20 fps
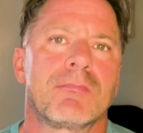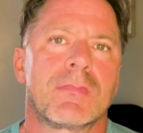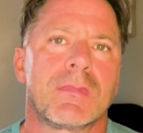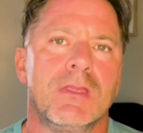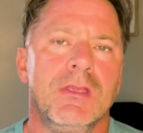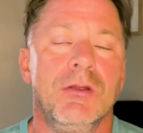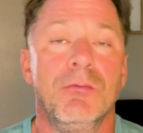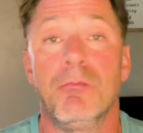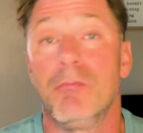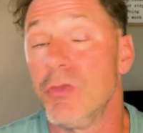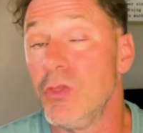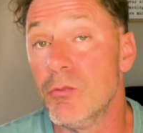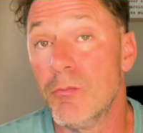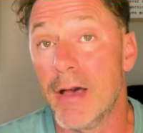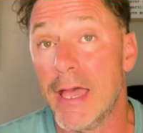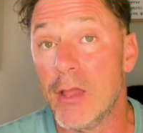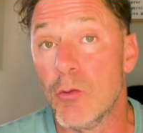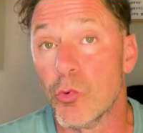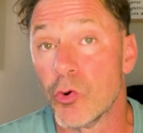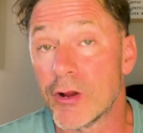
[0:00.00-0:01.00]
You
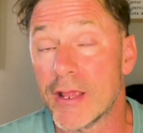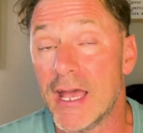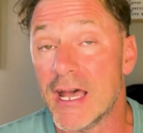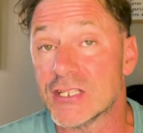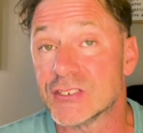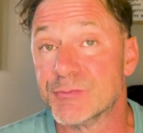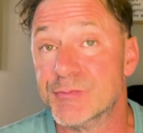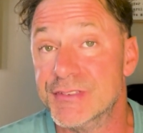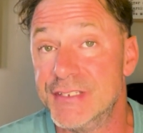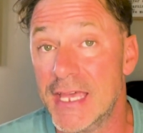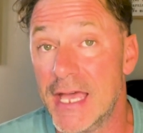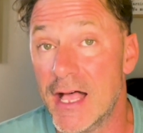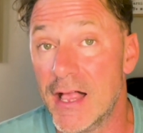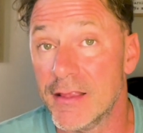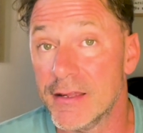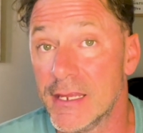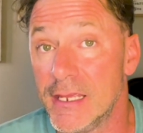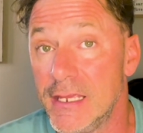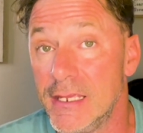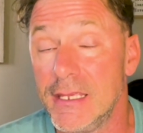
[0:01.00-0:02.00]
might work
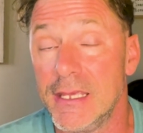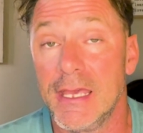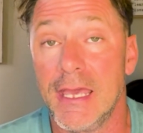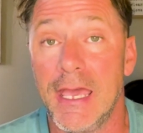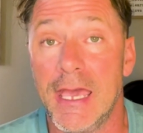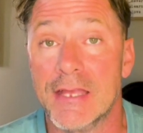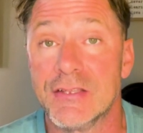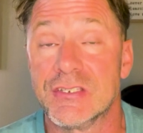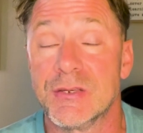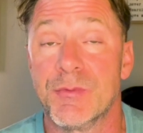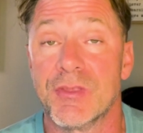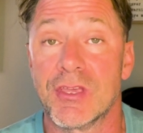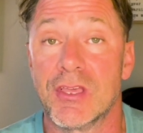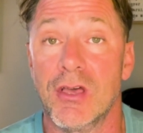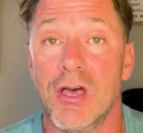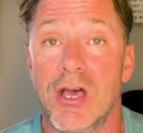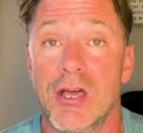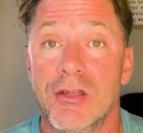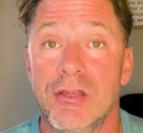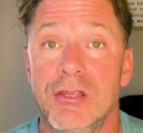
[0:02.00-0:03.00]
hospitality at some of the
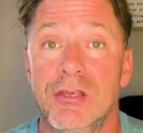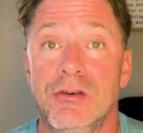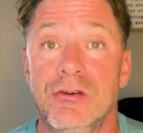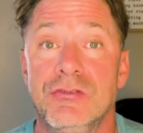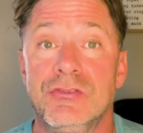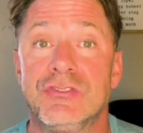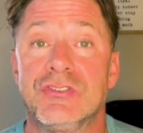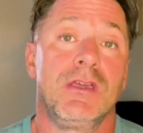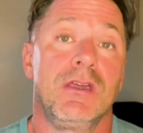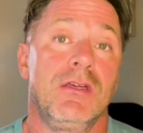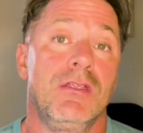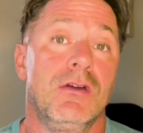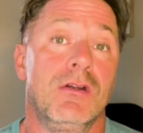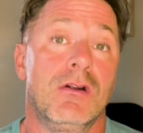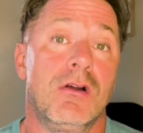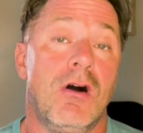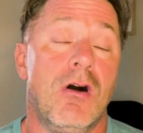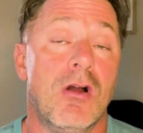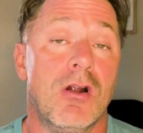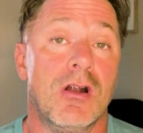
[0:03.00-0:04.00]
condos.
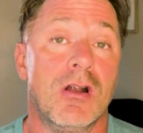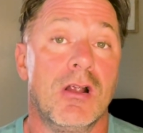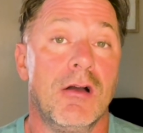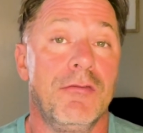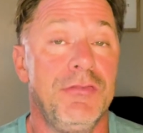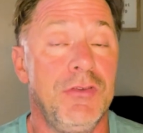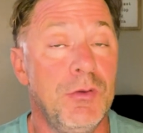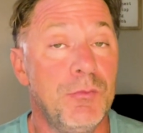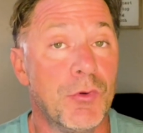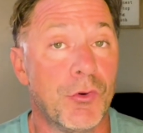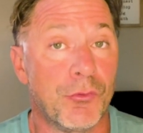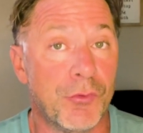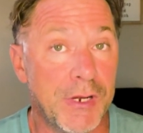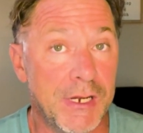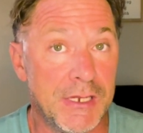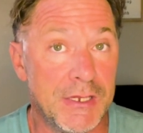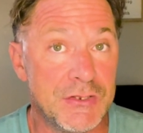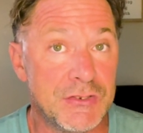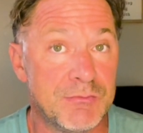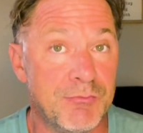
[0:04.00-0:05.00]
There are a few
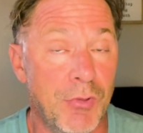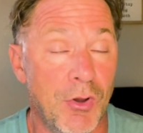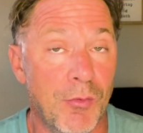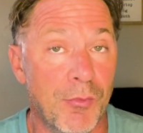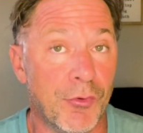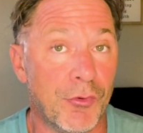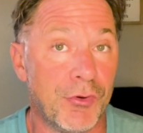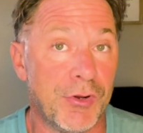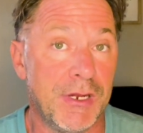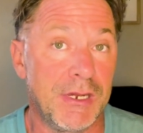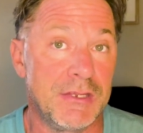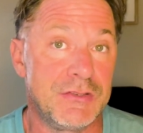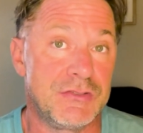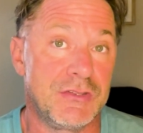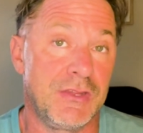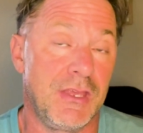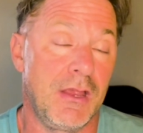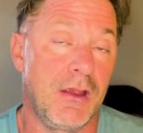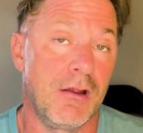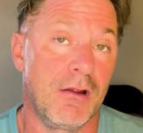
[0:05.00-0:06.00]
marinas, boat marinas in
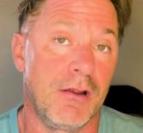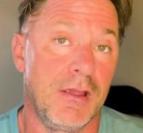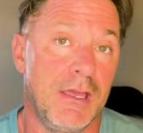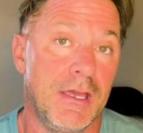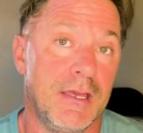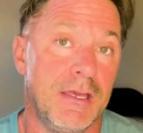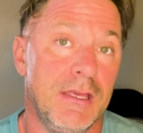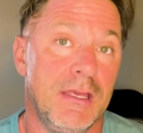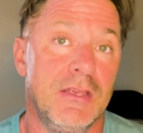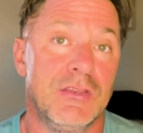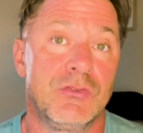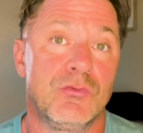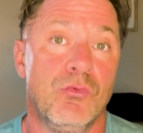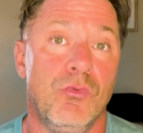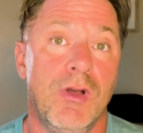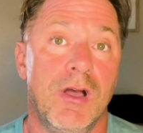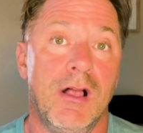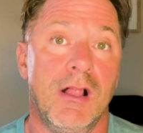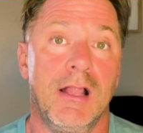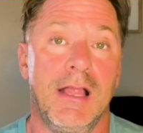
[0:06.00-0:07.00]
the area, as
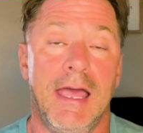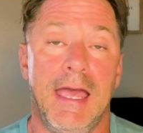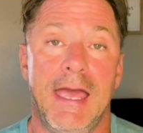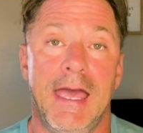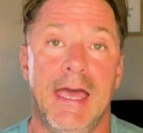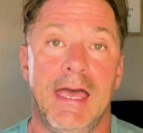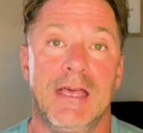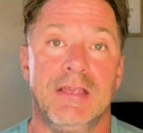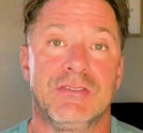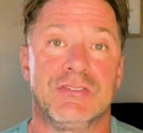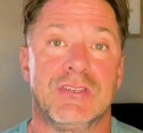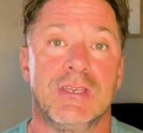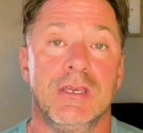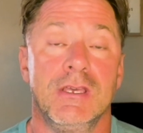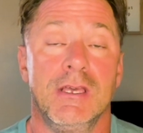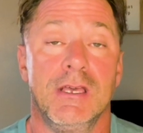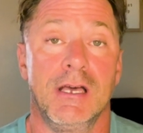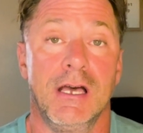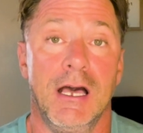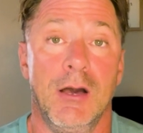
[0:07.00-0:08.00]
well as
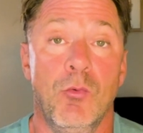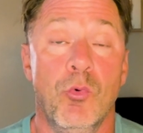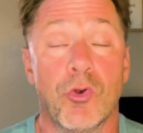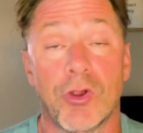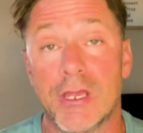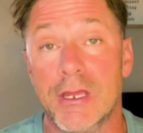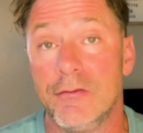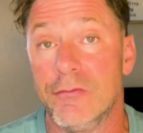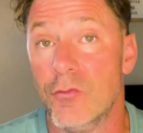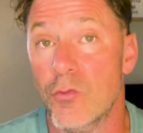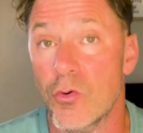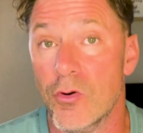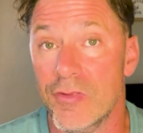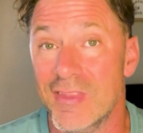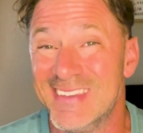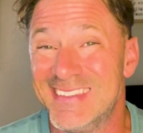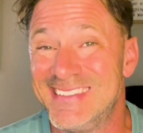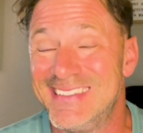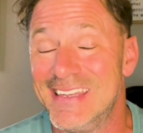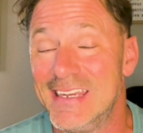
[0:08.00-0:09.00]
working for the
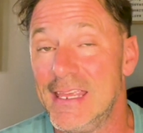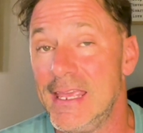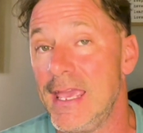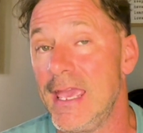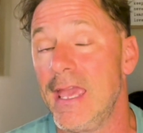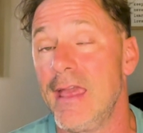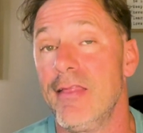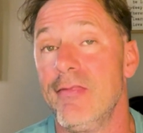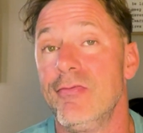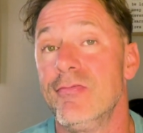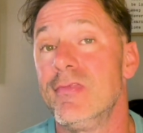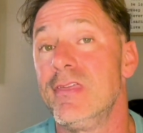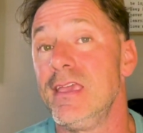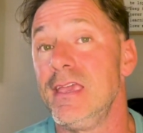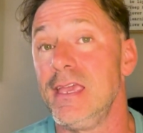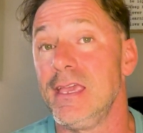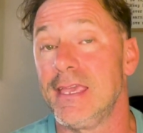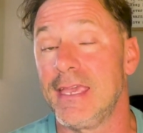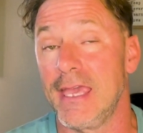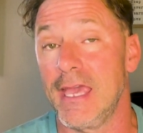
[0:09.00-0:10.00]
city and
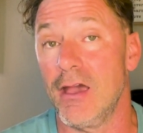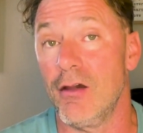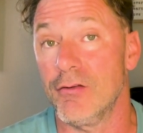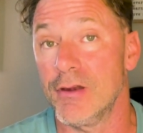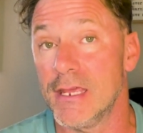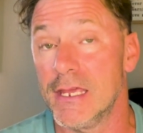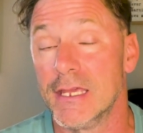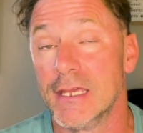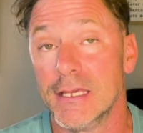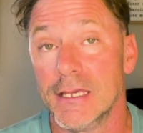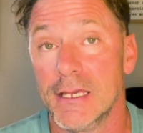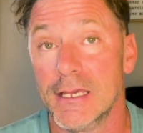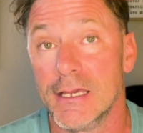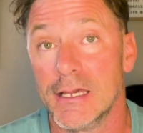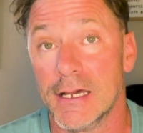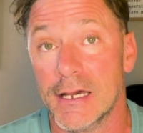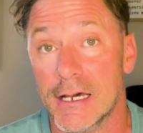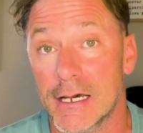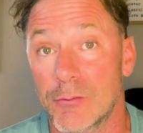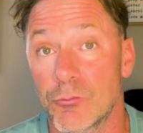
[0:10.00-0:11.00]
the county,
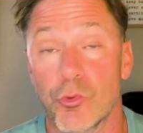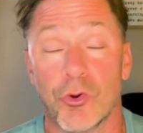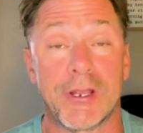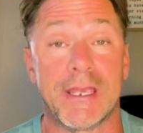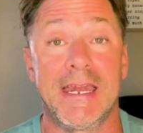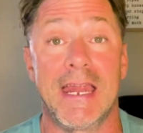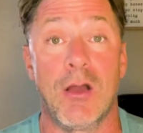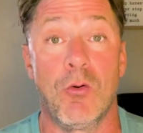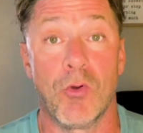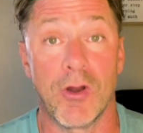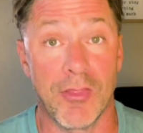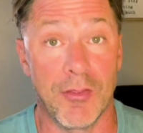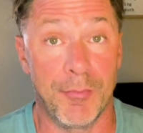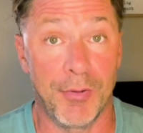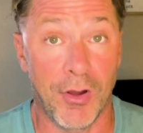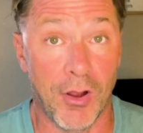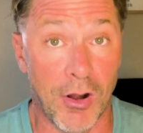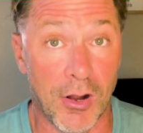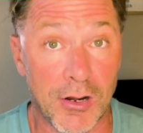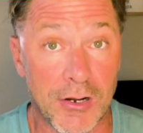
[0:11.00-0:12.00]
working at one of the
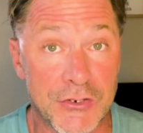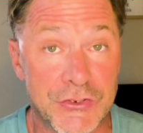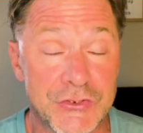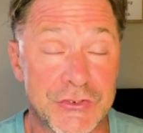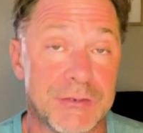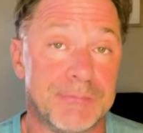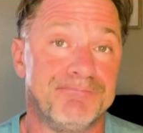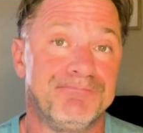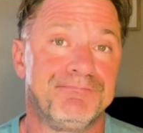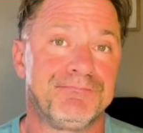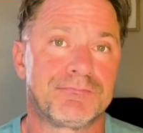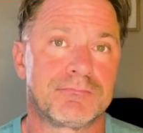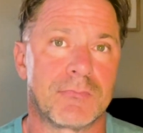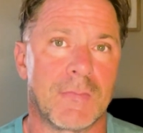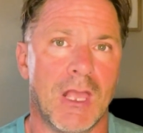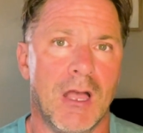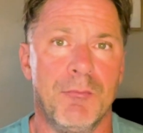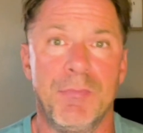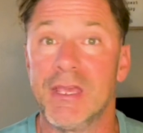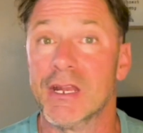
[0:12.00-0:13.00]
parks,
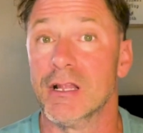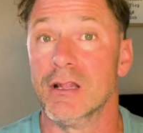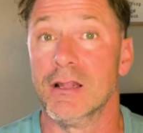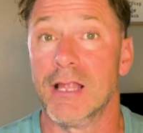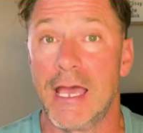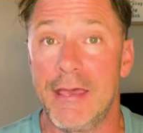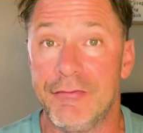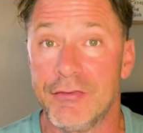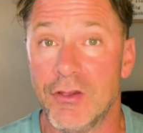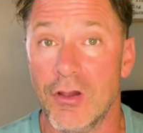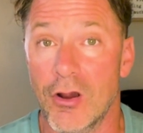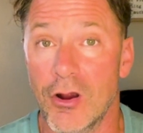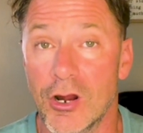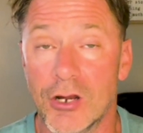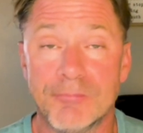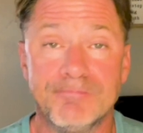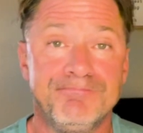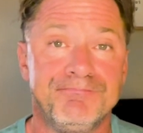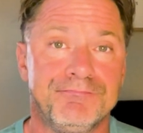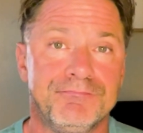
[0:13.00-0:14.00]
being a
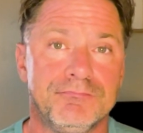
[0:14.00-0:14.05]
lifeguard,